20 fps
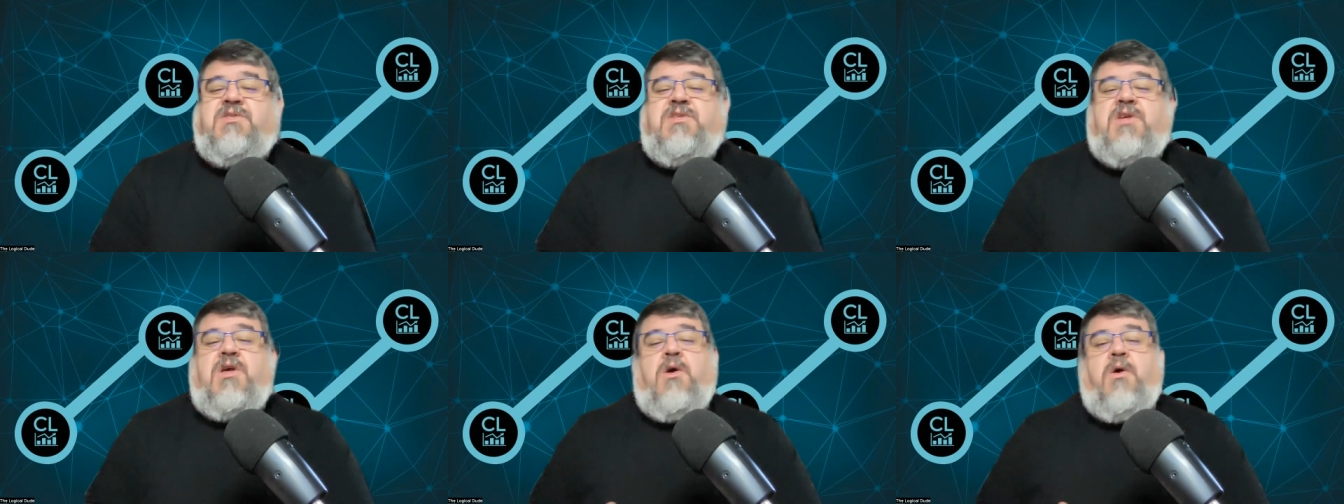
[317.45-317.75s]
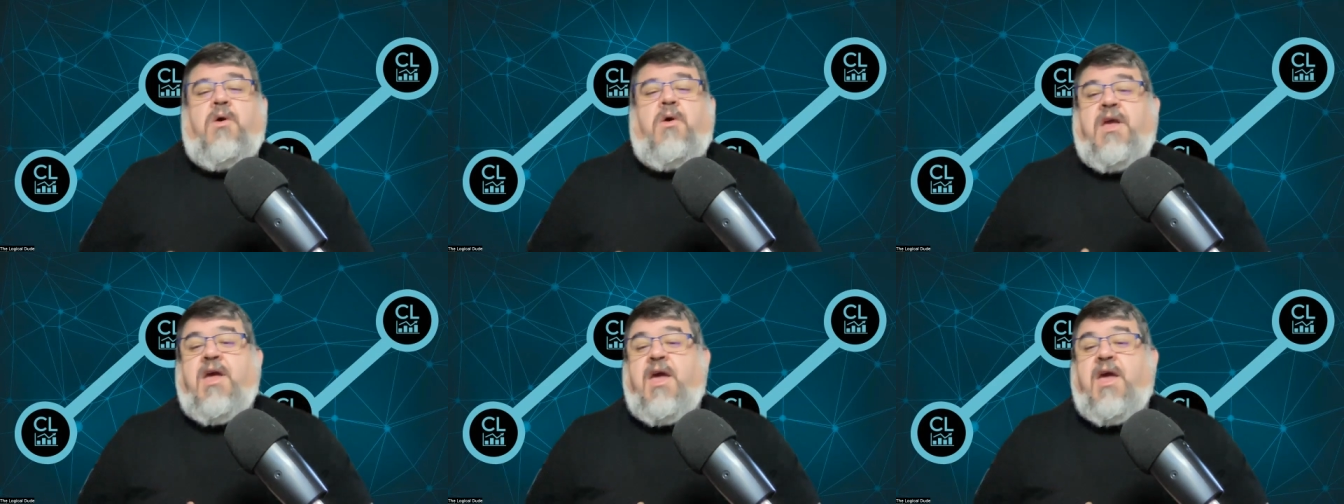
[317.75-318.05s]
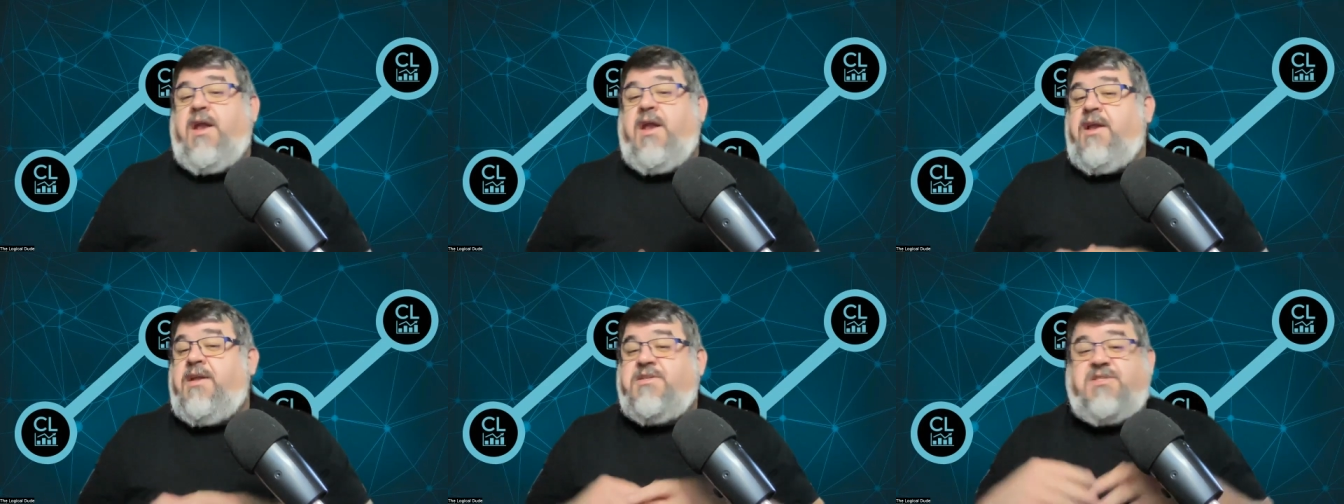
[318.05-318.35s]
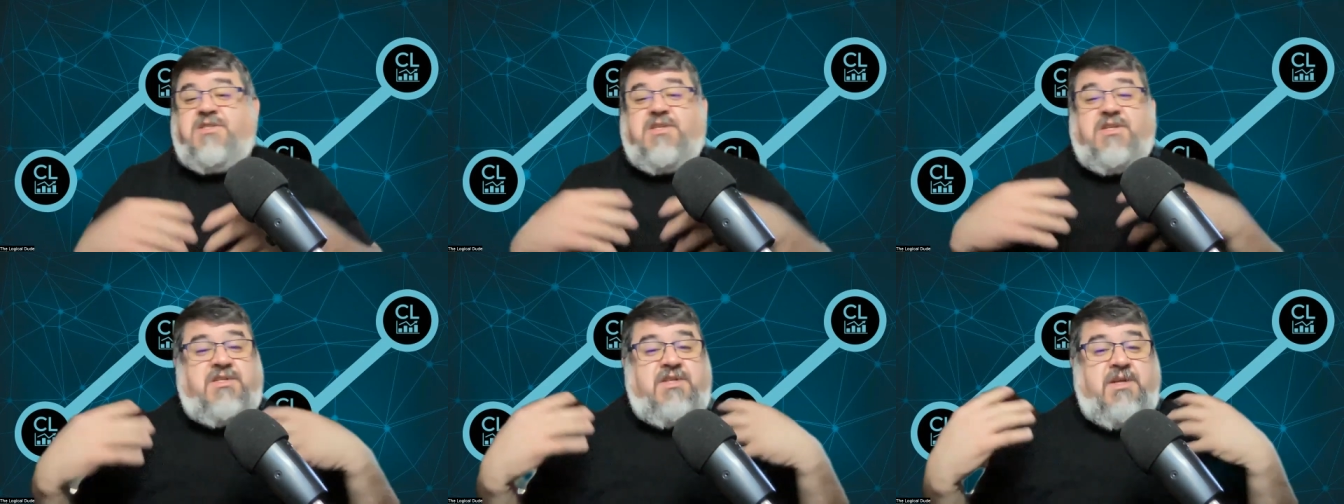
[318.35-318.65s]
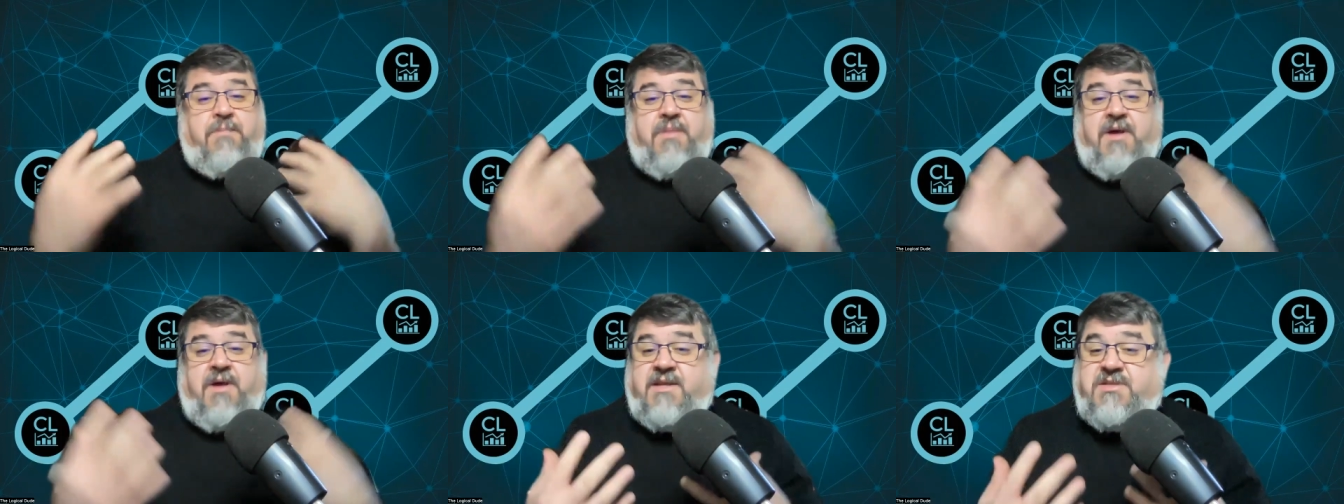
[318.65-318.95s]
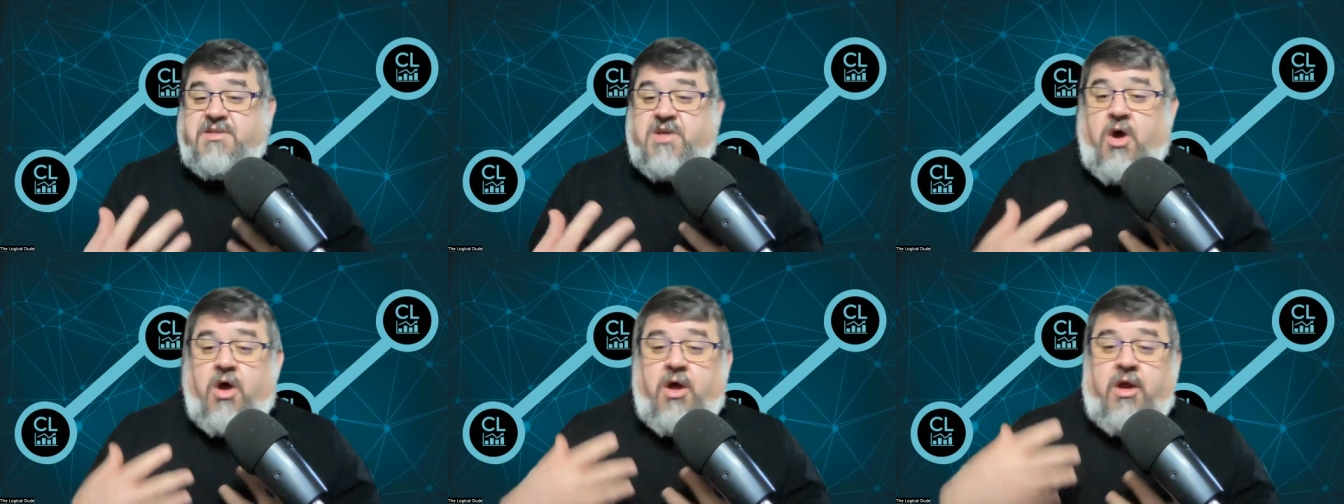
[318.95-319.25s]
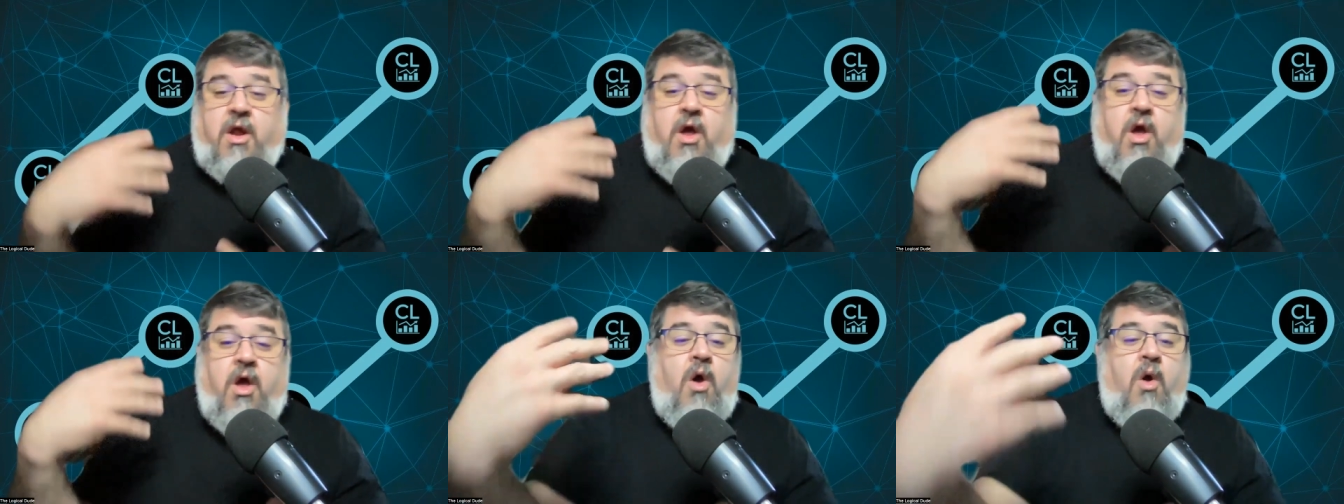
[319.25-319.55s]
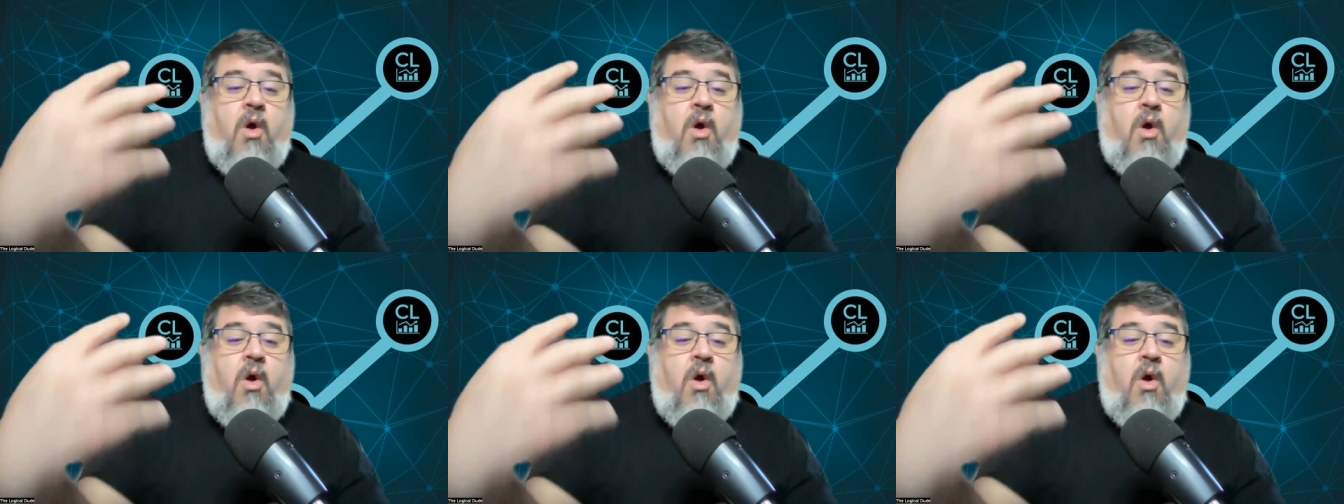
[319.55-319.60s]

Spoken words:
So again, it just depends on